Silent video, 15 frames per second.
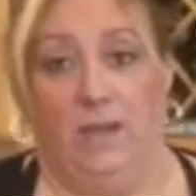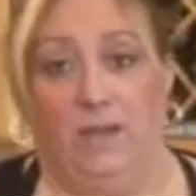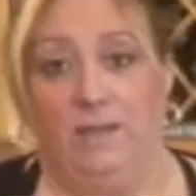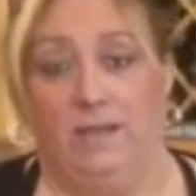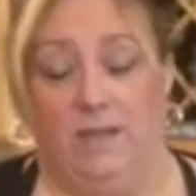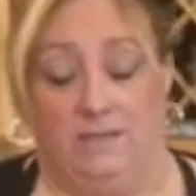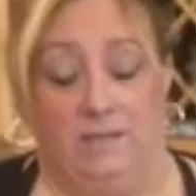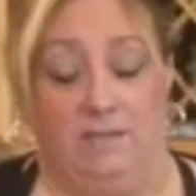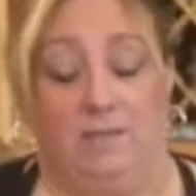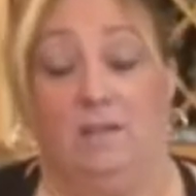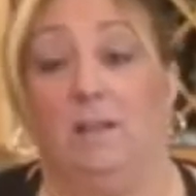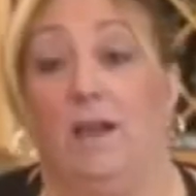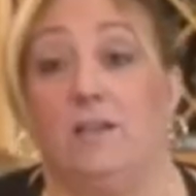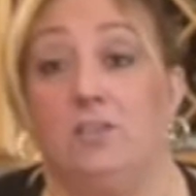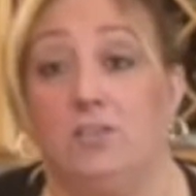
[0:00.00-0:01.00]
And yes, it's a
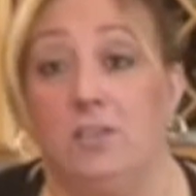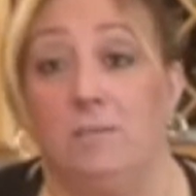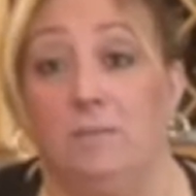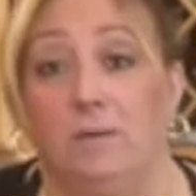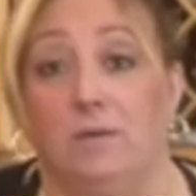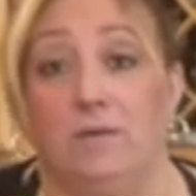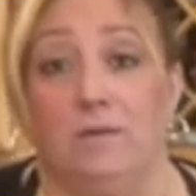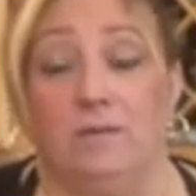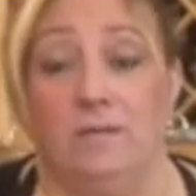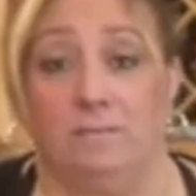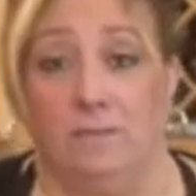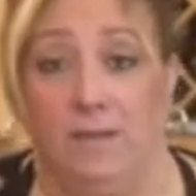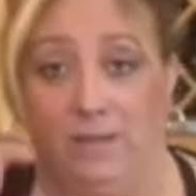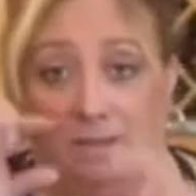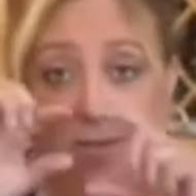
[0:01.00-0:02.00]
lot cheaper than
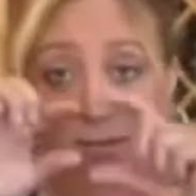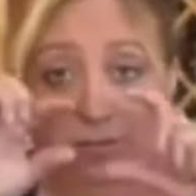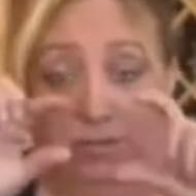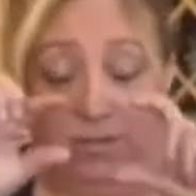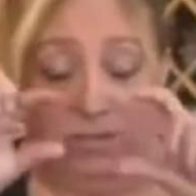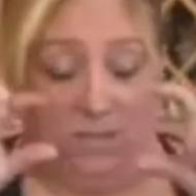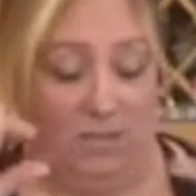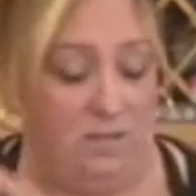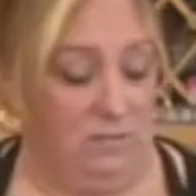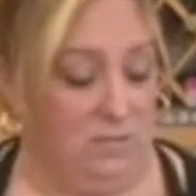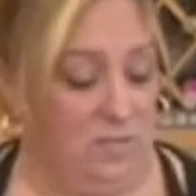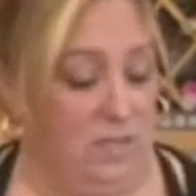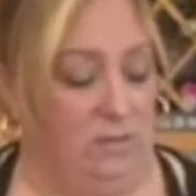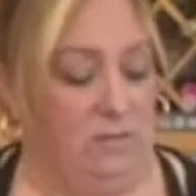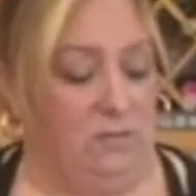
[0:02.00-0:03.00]
buying the little
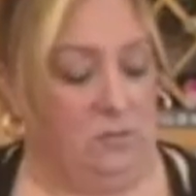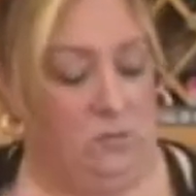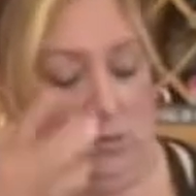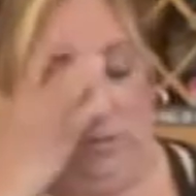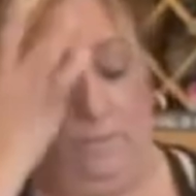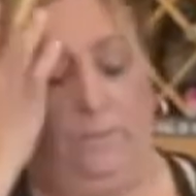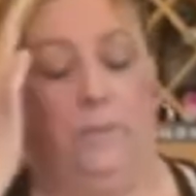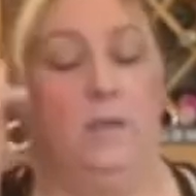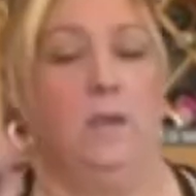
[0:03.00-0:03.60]
containers at the store.